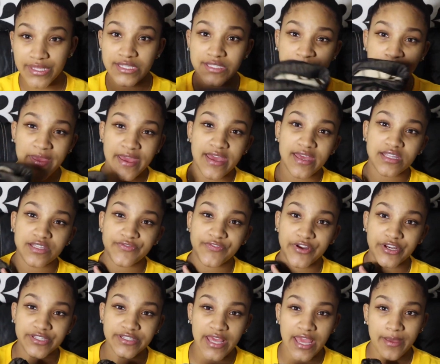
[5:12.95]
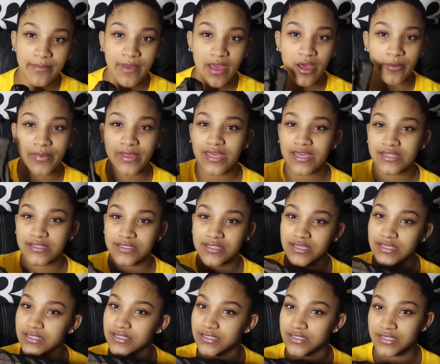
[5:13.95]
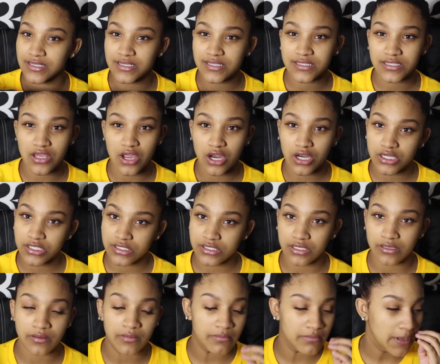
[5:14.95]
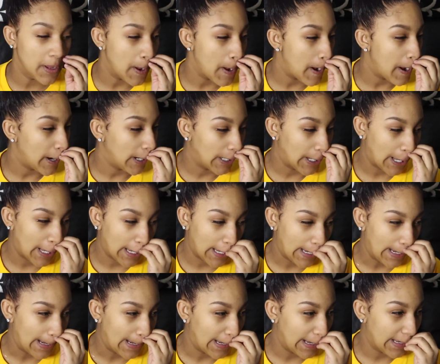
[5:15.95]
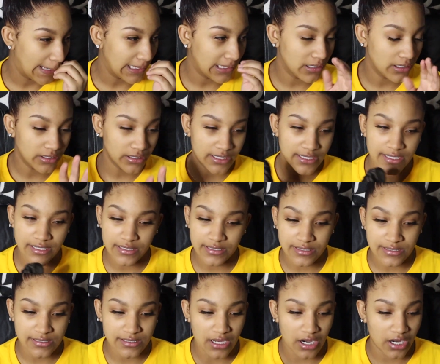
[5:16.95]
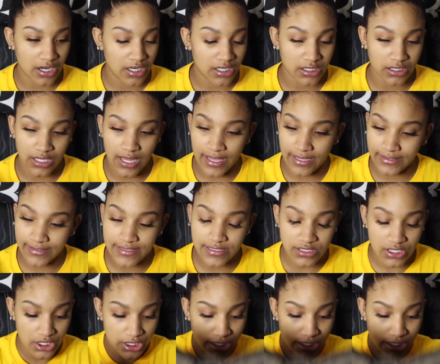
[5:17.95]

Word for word: these pants first came out because these these aren't some like these are like these